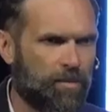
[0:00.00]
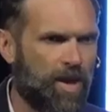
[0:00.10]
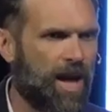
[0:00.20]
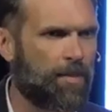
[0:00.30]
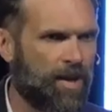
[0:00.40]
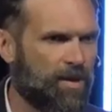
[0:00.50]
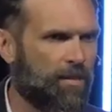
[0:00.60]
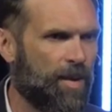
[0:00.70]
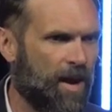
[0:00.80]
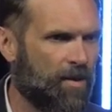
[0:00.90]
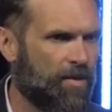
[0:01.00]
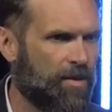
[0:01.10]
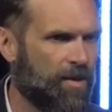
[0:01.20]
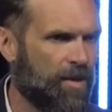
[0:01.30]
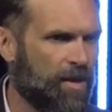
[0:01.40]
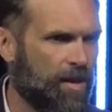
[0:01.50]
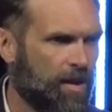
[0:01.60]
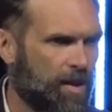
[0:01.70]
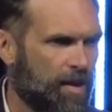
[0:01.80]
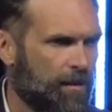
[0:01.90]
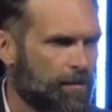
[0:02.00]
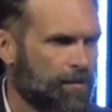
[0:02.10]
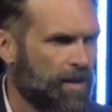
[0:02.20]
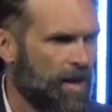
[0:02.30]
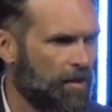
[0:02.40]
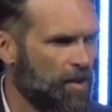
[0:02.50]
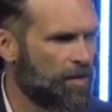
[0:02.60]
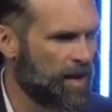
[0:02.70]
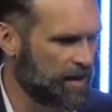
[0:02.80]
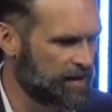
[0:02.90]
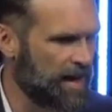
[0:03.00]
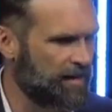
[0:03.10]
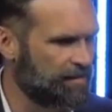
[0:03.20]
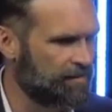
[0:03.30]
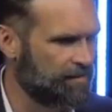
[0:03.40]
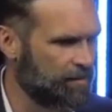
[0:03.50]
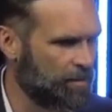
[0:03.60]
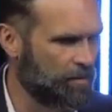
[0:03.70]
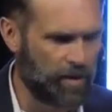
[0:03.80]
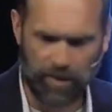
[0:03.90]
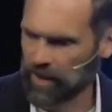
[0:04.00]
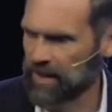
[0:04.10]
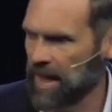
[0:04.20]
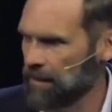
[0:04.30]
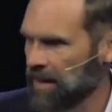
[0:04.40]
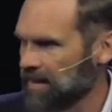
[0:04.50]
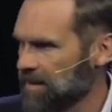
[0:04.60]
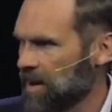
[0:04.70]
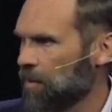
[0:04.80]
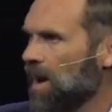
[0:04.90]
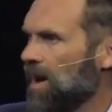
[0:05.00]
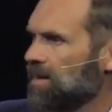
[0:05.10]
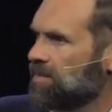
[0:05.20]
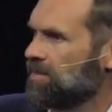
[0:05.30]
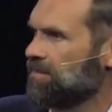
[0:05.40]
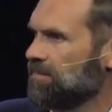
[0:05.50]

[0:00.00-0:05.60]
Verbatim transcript: to plop it in their mouth. And when you think, is that, we would look at that and be like, not a wise